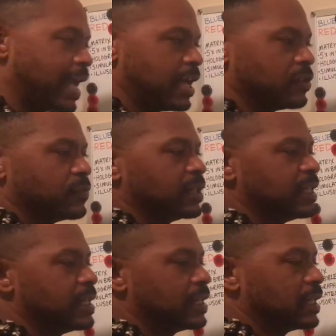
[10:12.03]
And you
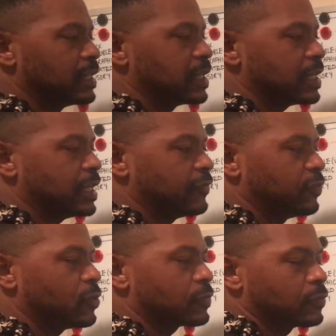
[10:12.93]
really can, if you
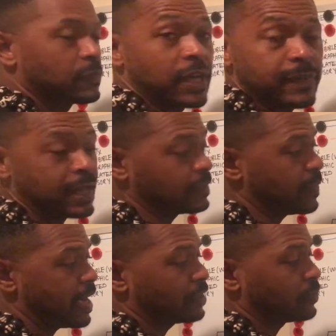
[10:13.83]
don't throw the baby out the
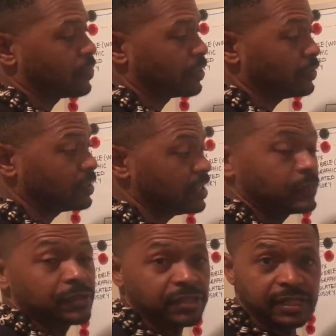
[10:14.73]
bathwater, you see
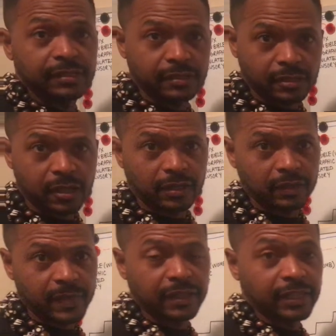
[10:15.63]
when Jesus is talking
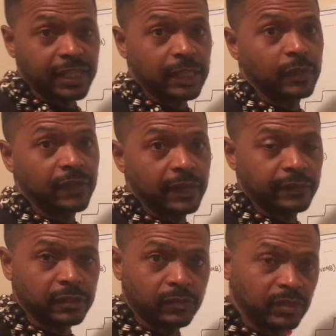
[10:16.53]
about the kingdom of heaven
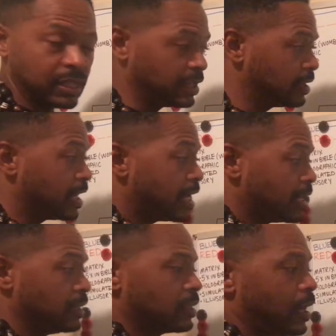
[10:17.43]
is within,
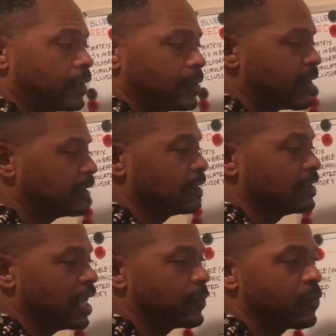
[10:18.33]
he's talking about the
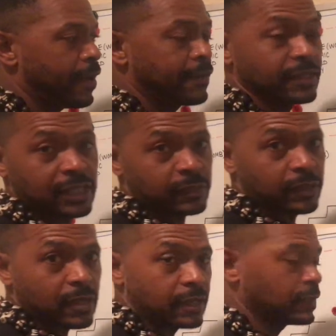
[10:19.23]
same awareness that's been talked